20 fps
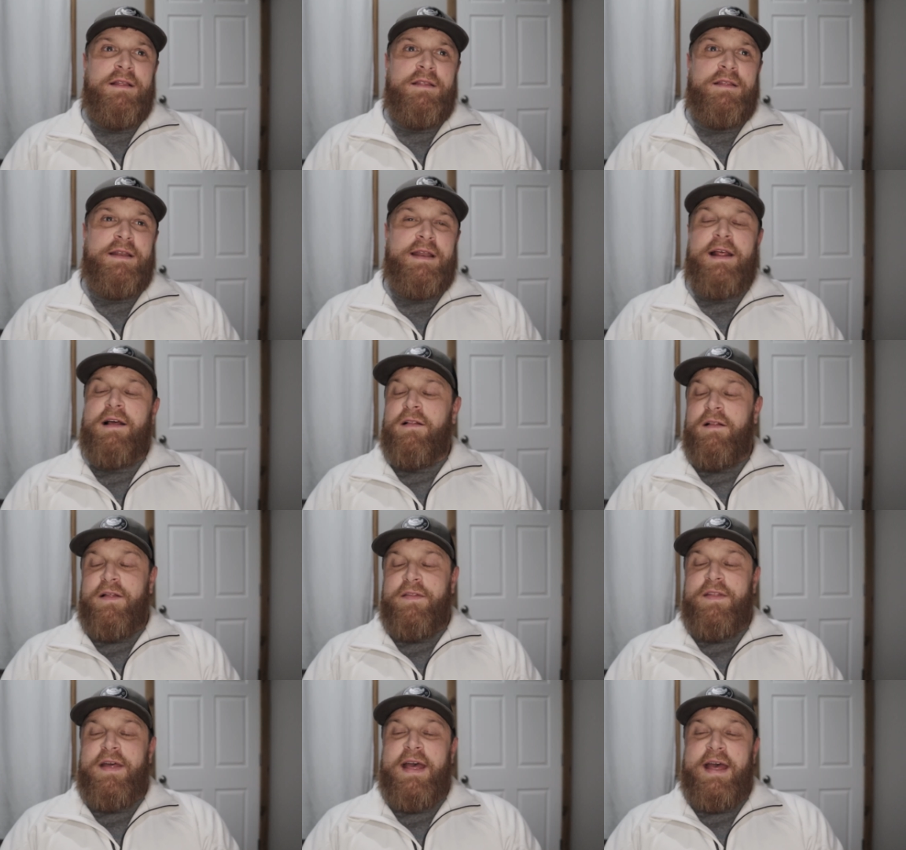the nail
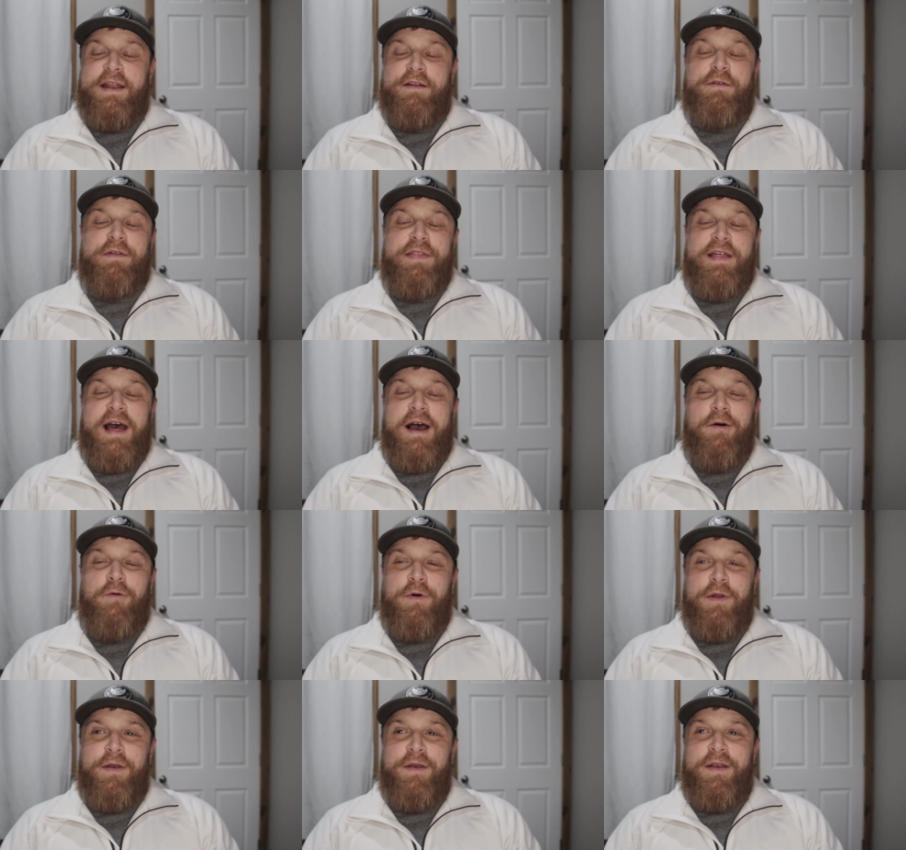on the head with
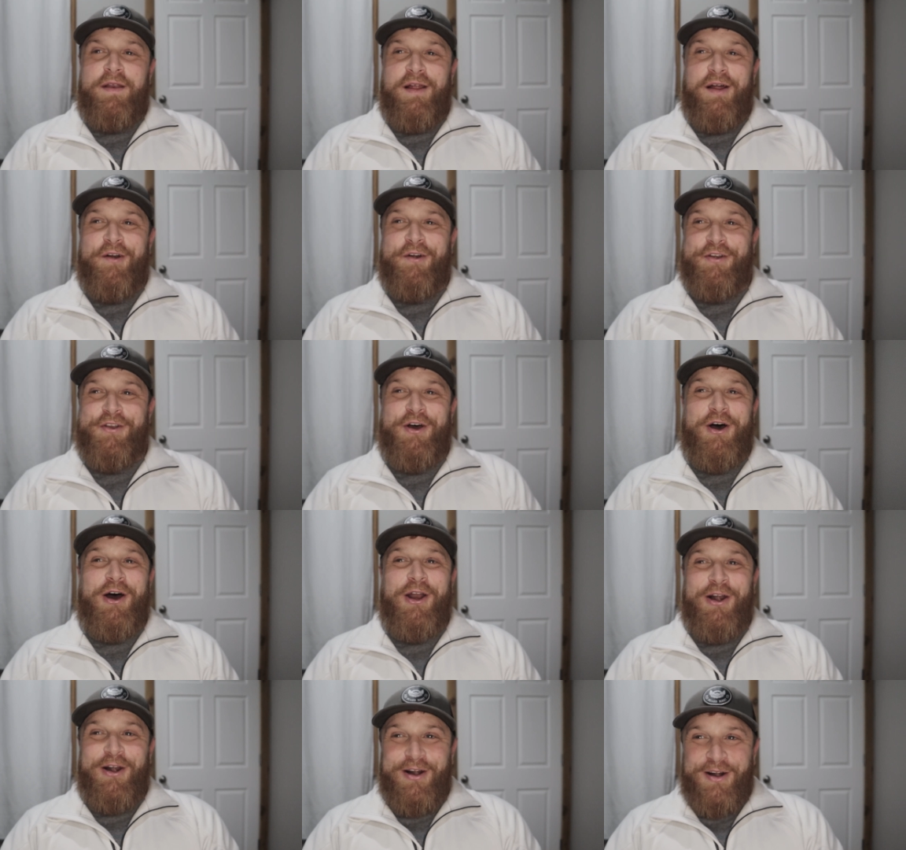that one. Our
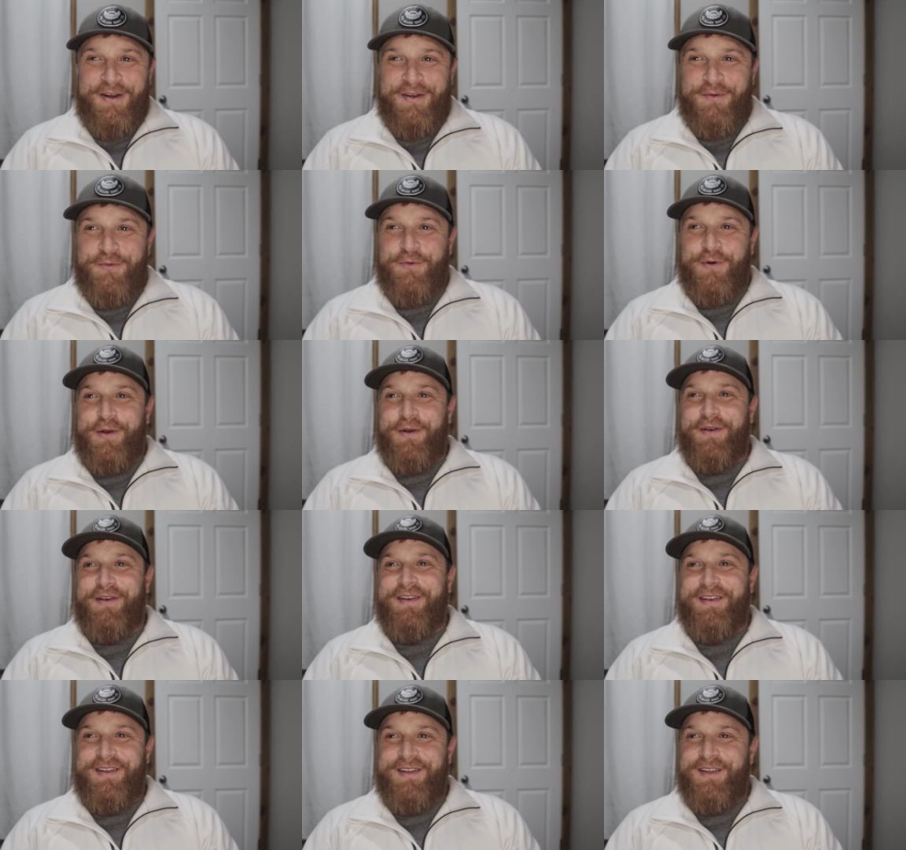daughter,
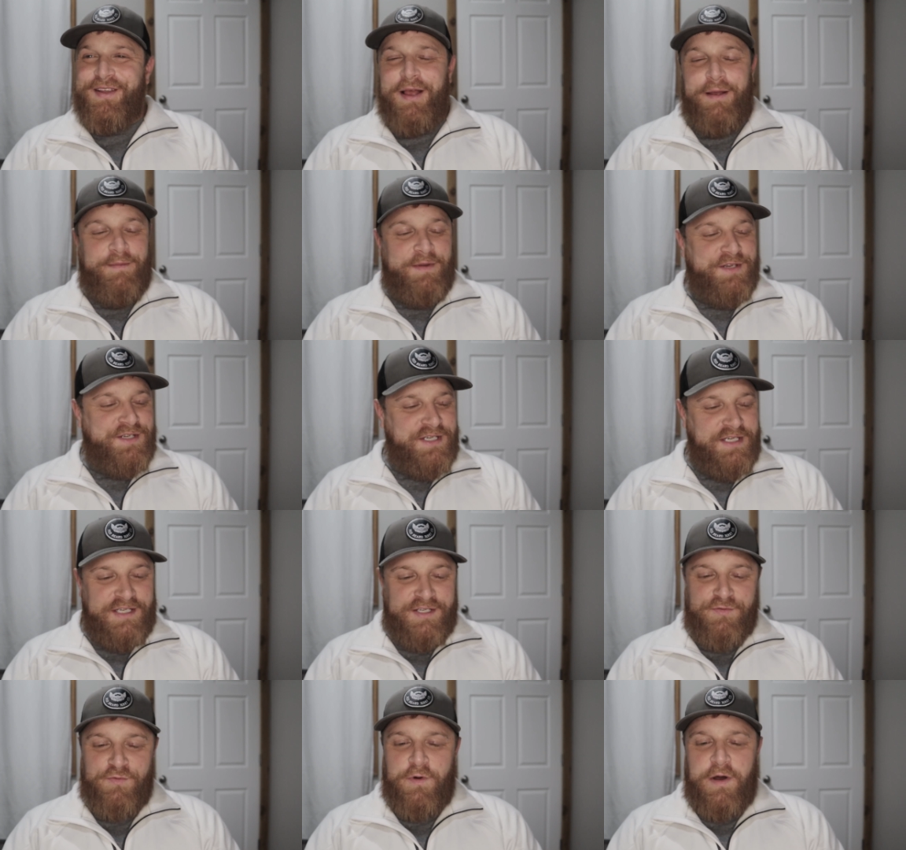when, I mean,
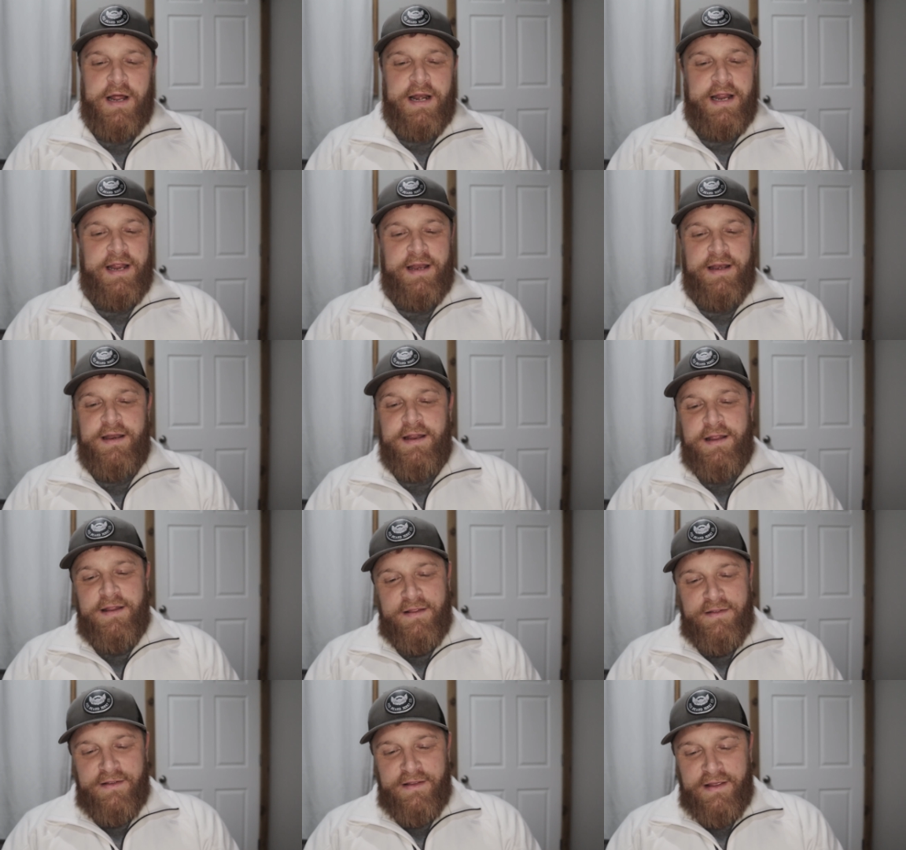she's
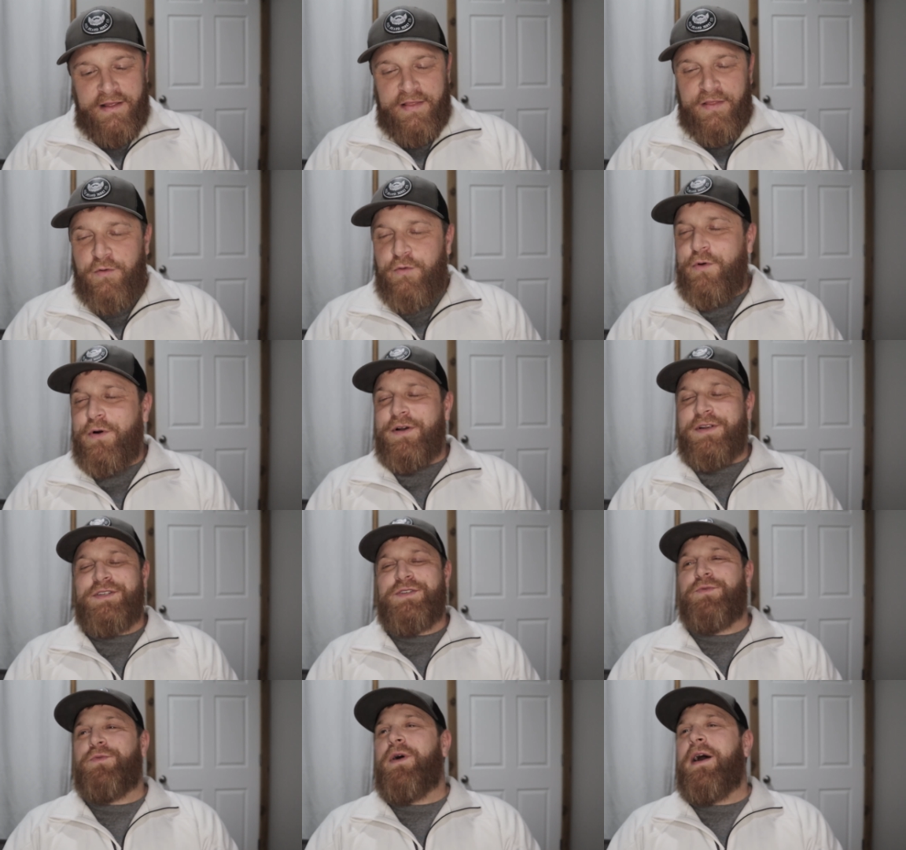wanted in the
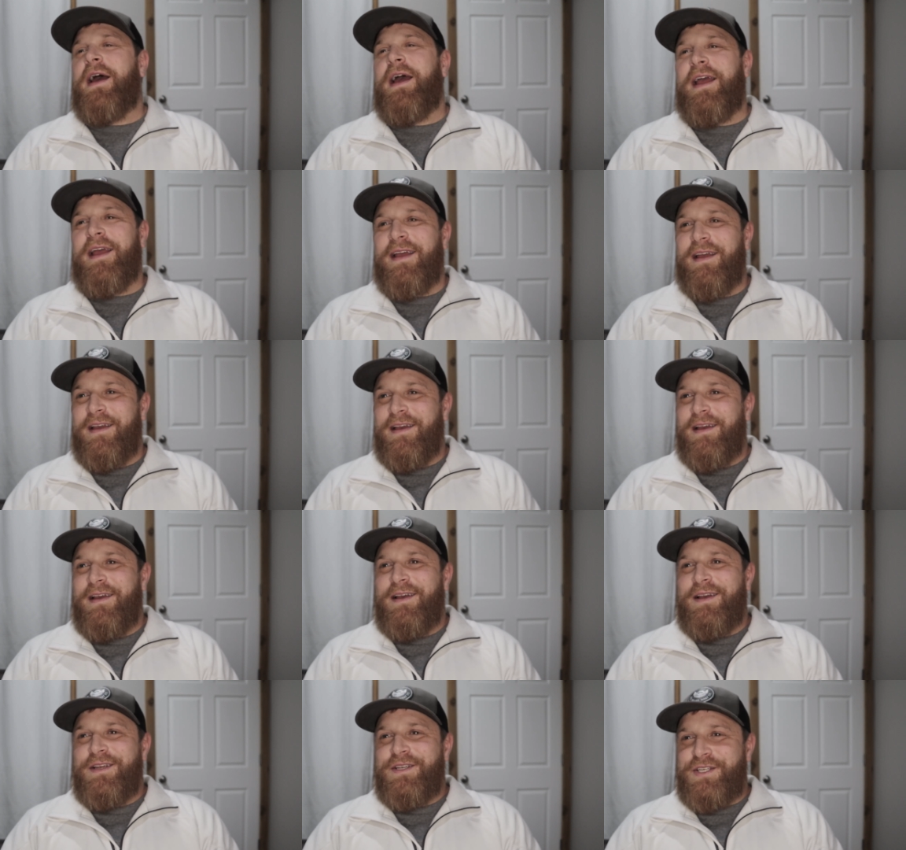worst way
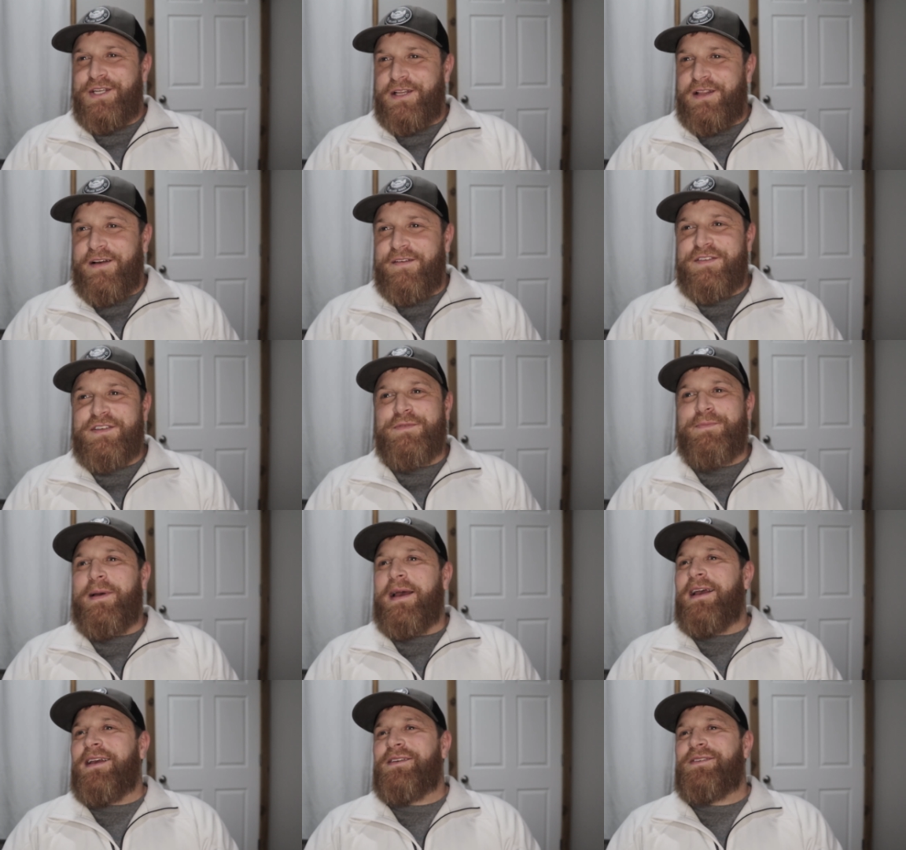she loves
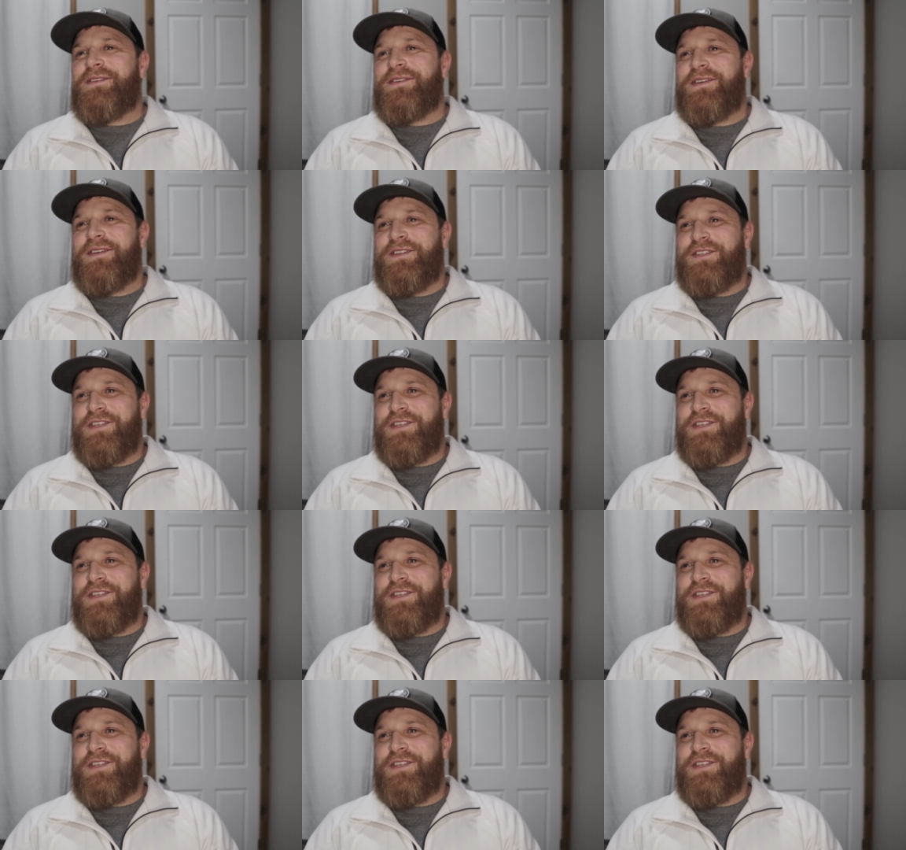space.